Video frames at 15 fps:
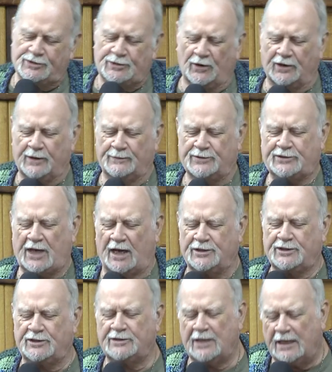So,
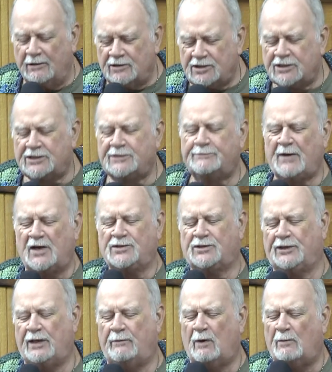so God
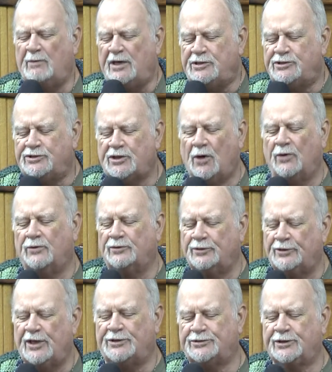finally uses
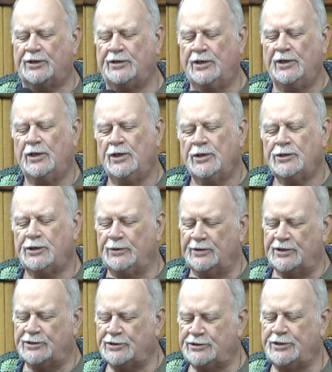circumstances,
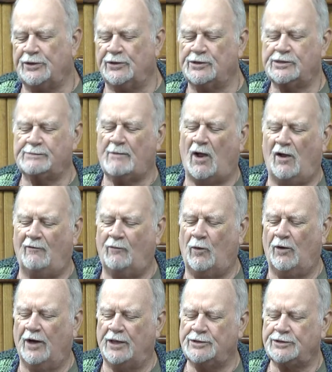especially when we
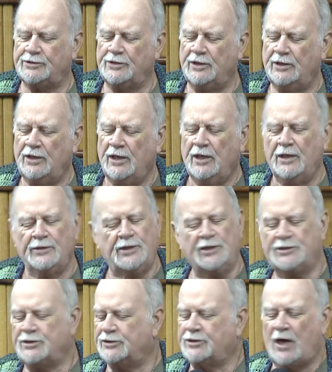don't listen
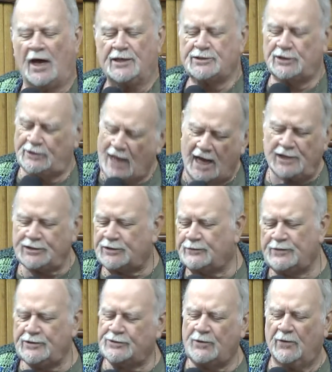to his still
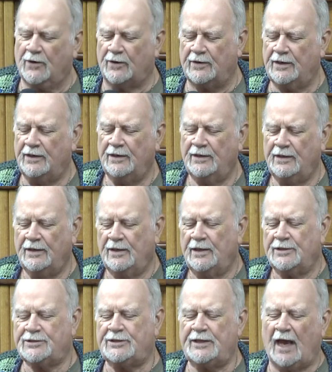small voice.
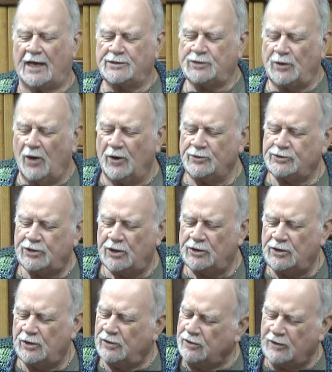This is God's
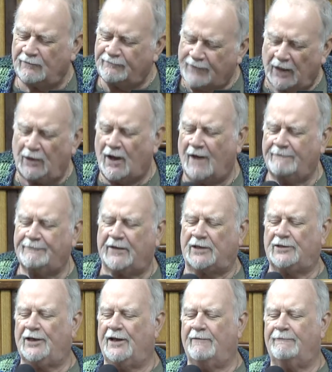last resort.
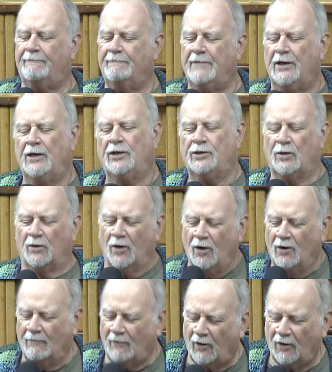See, I
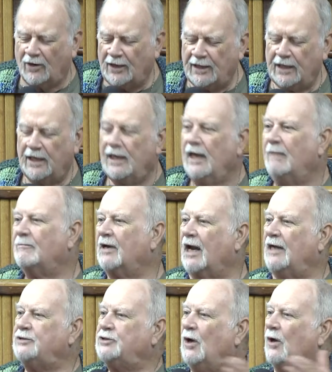told you, you
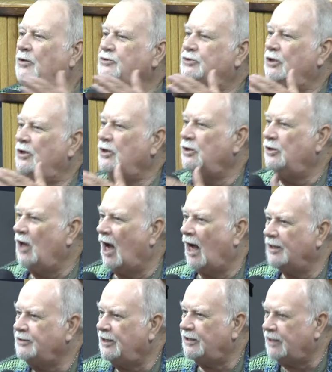fell off the cliff,
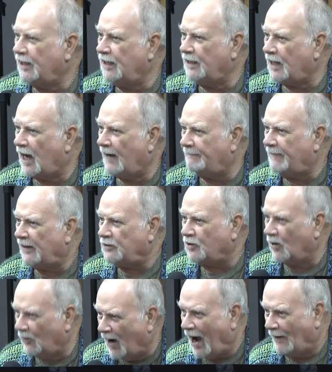you're home
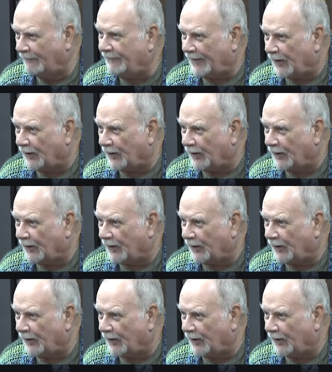early, but I